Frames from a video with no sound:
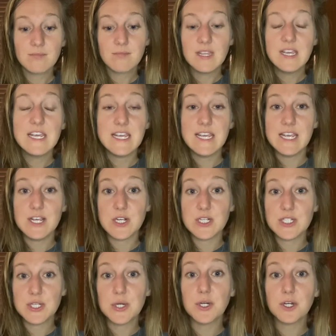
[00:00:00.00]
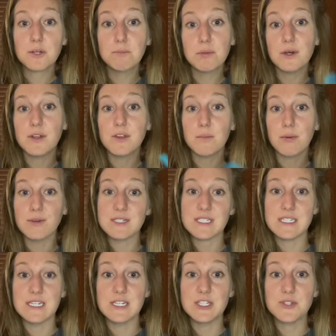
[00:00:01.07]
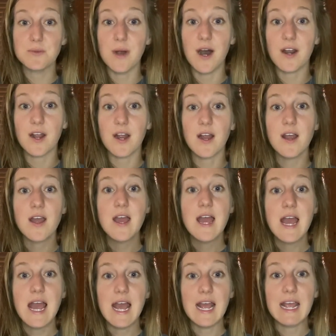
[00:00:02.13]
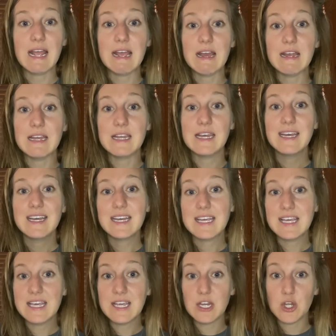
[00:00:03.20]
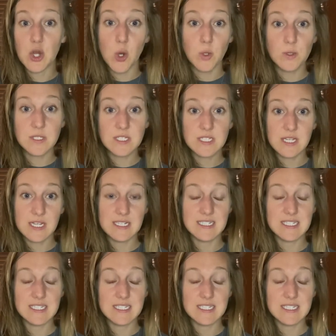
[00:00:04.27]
he hears Hook put the poison in his water and he knows his